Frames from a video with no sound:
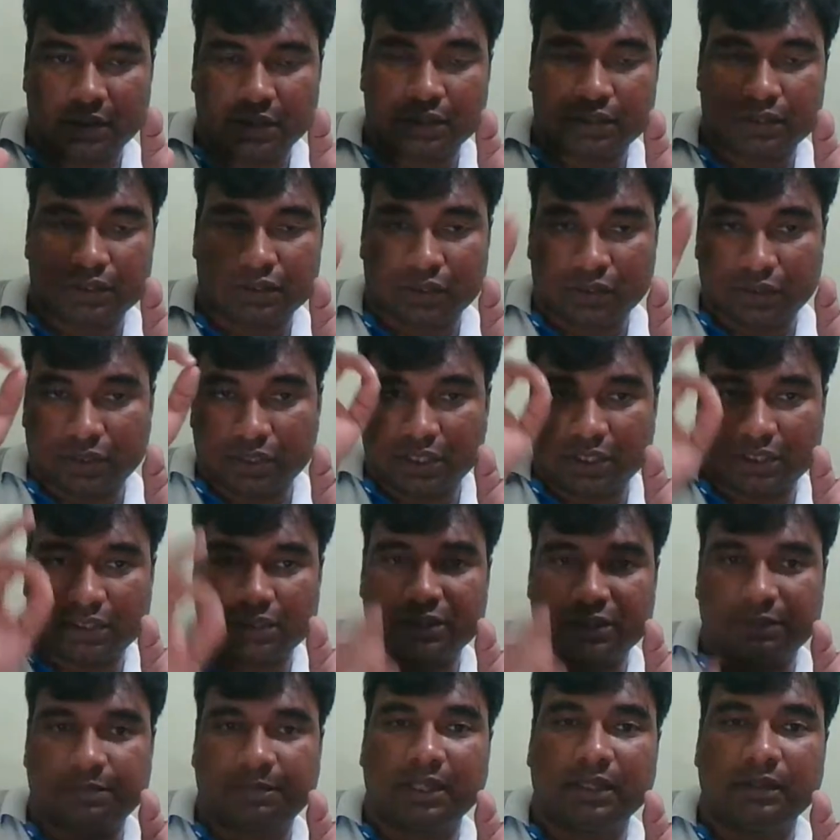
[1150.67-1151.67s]
So
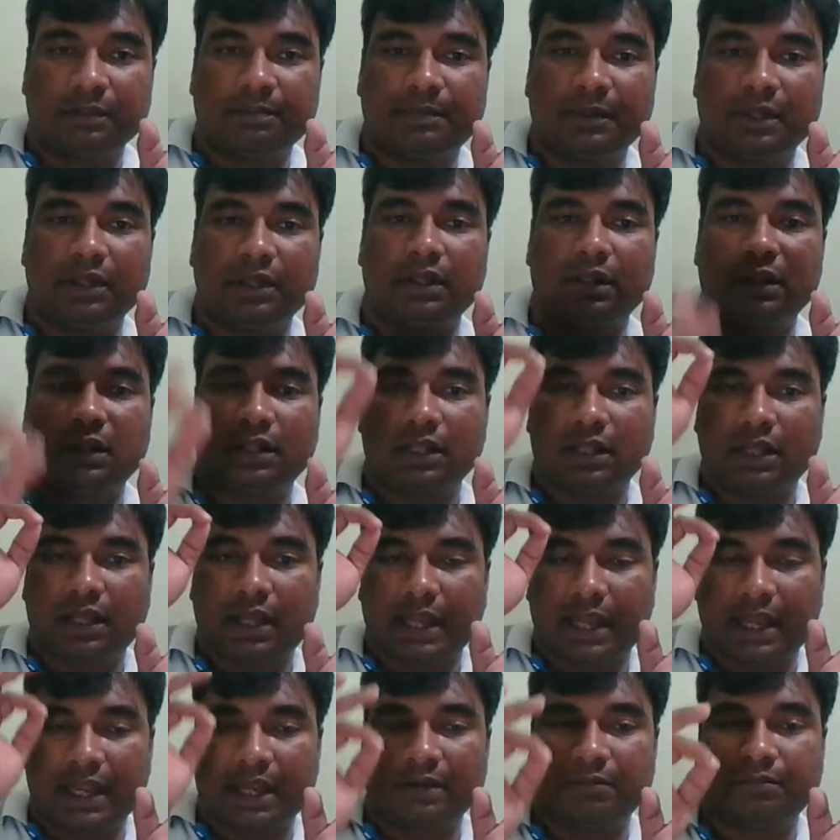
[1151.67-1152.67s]
these people
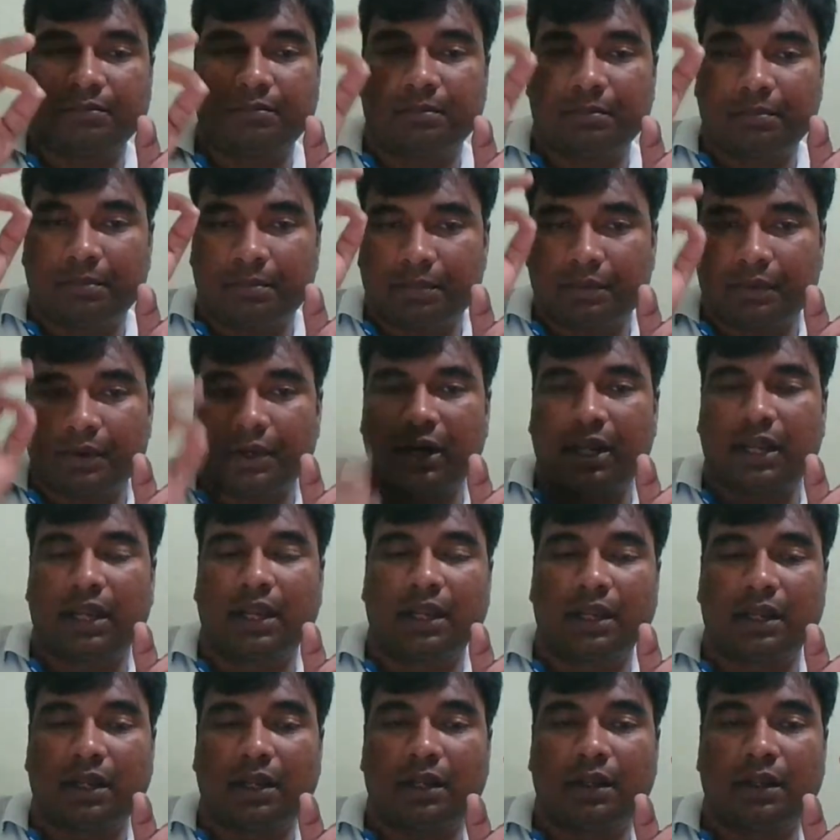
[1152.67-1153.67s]
can
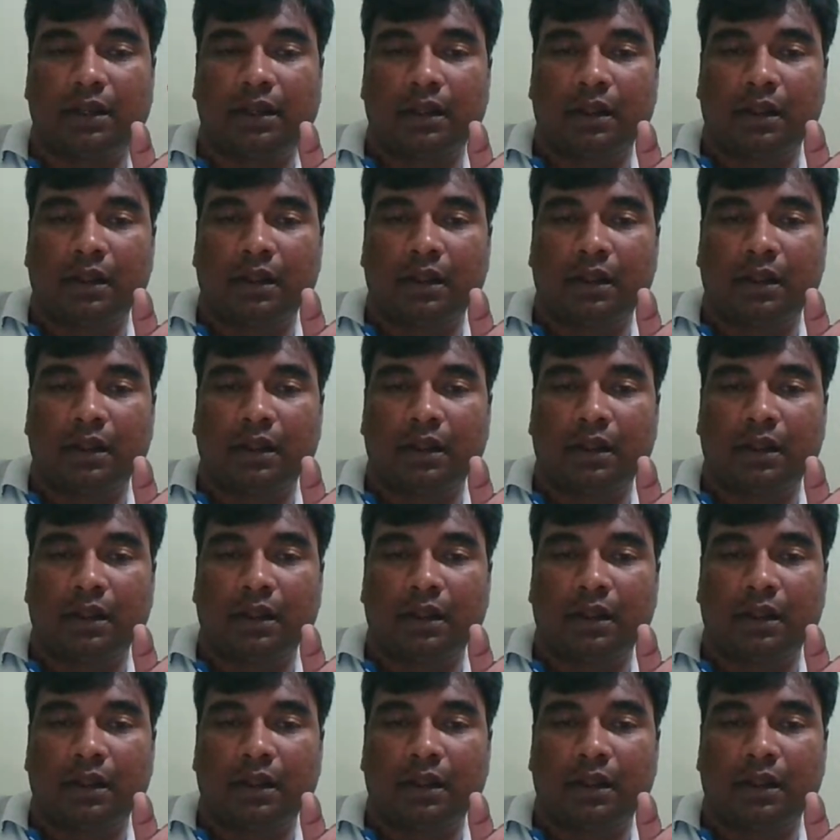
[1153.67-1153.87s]
bring